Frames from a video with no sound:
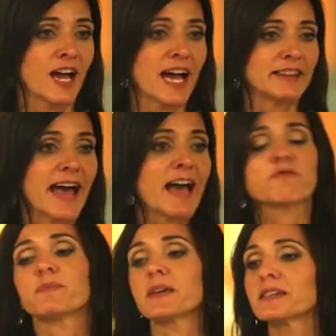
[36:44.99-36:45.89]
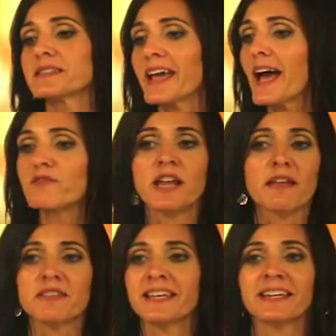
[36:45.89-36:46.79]
I laugh because they have
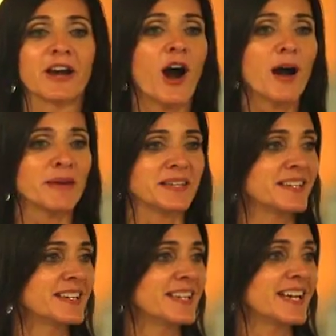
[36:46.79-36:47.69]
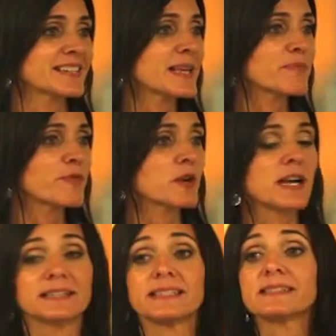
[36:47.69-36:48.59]
nothing in common except for
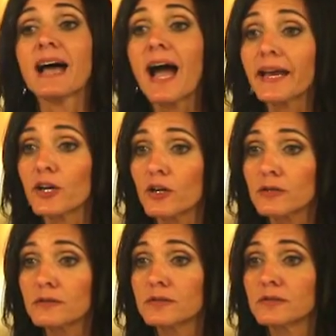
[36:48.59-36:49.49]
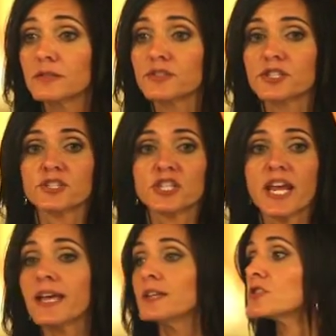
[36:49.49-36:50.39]
a desire to
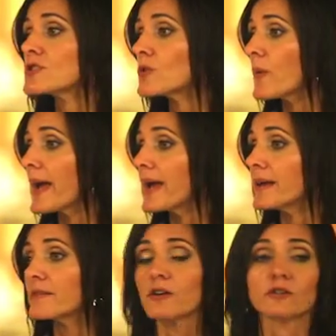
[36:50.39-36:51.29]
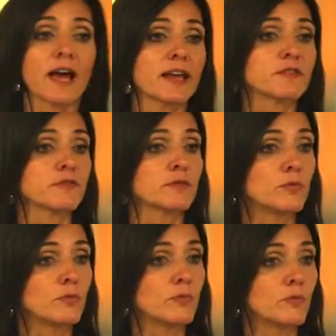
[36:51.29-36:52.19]
change the way their life
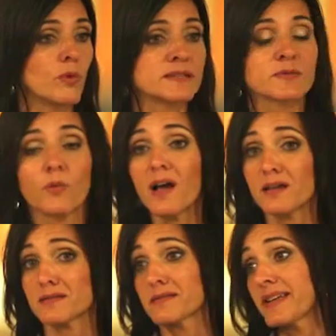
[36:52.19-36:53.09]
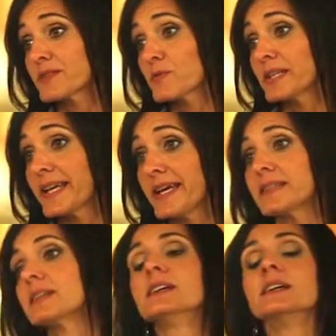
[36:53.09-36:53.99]
once was. That's really it.